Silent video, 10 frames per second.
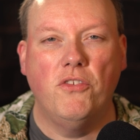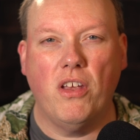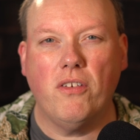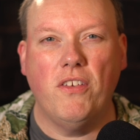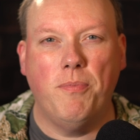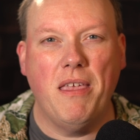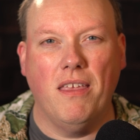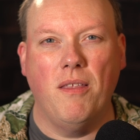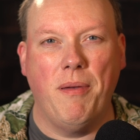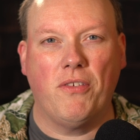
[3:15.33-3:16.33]
Generally
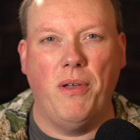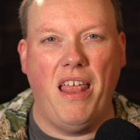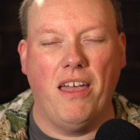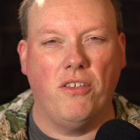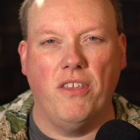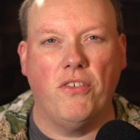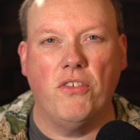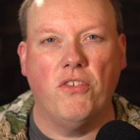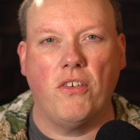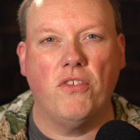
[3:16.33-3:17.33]
speaking, the best way to handle this
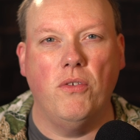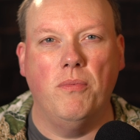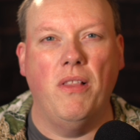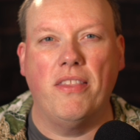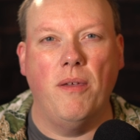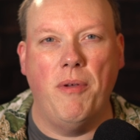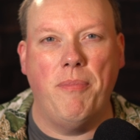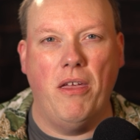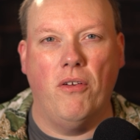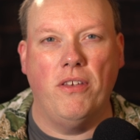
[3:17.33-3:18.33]
is just to let them
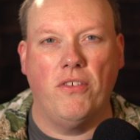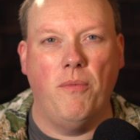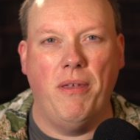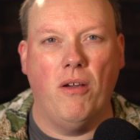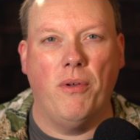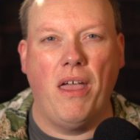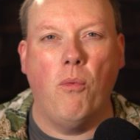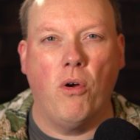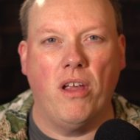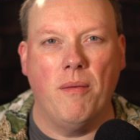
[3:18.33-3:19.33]
appear and disappear
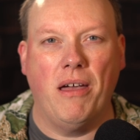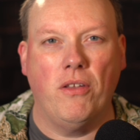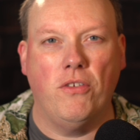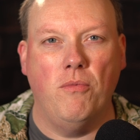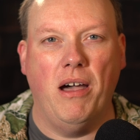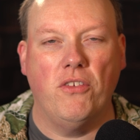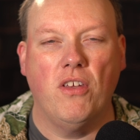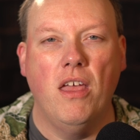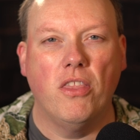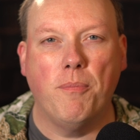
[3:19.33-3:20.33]
without worrying about it too much.